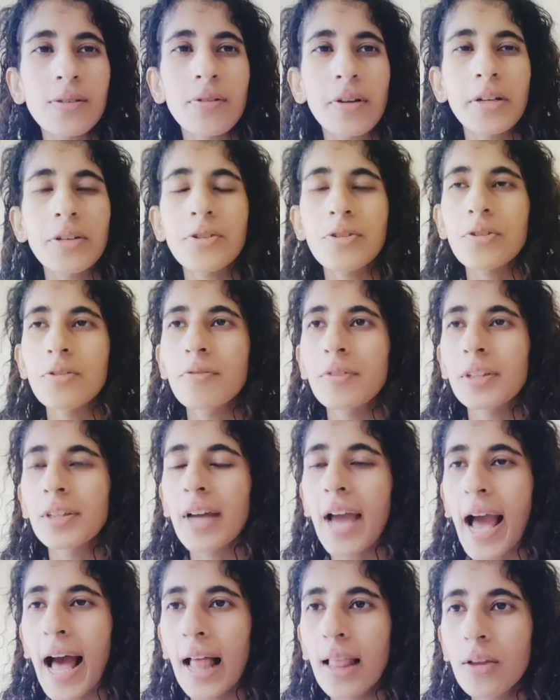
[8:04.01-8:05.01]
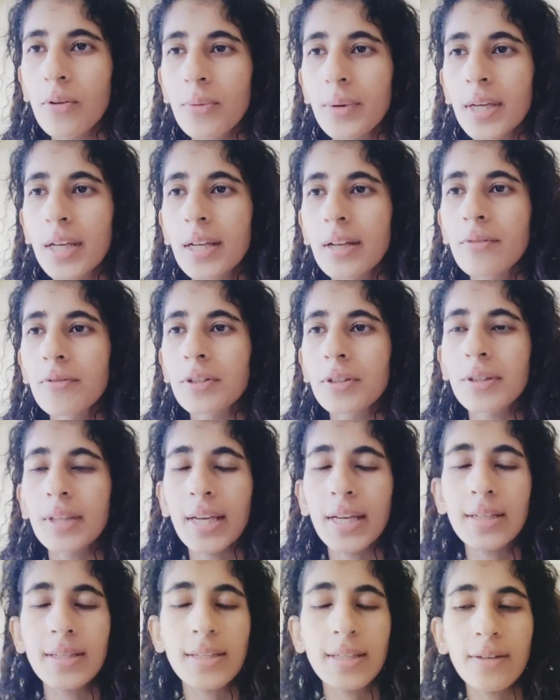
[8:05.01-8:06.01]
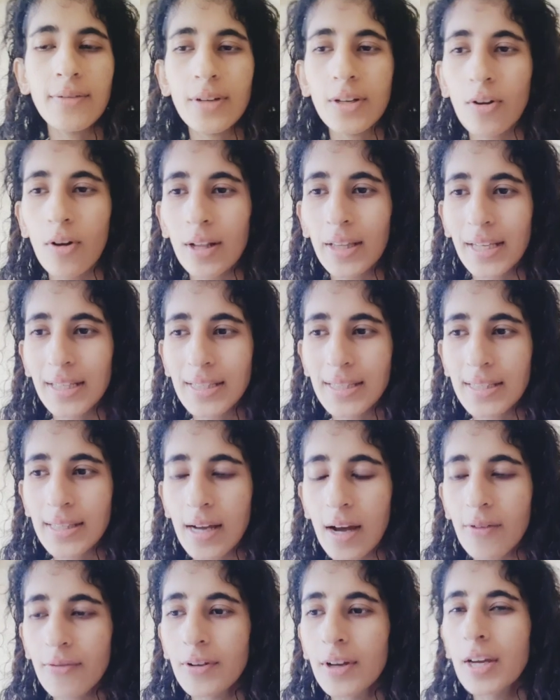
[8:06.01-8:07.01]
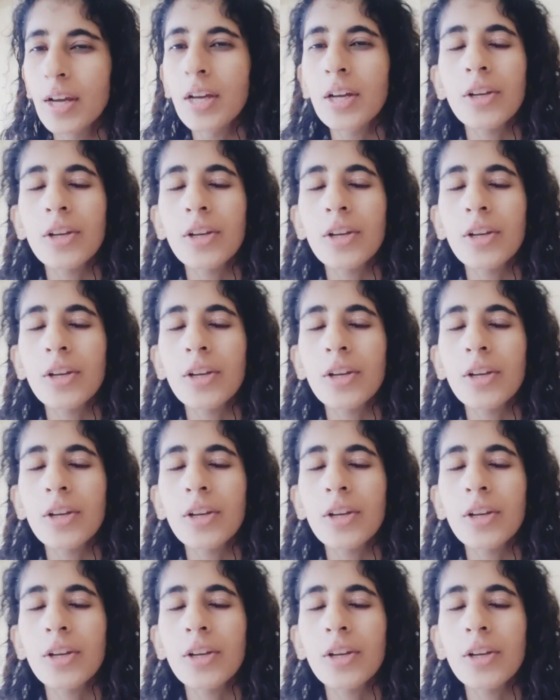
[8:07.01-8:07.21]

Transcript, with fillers: retro with the Halloween, with the Thanksgiving, all that stuff.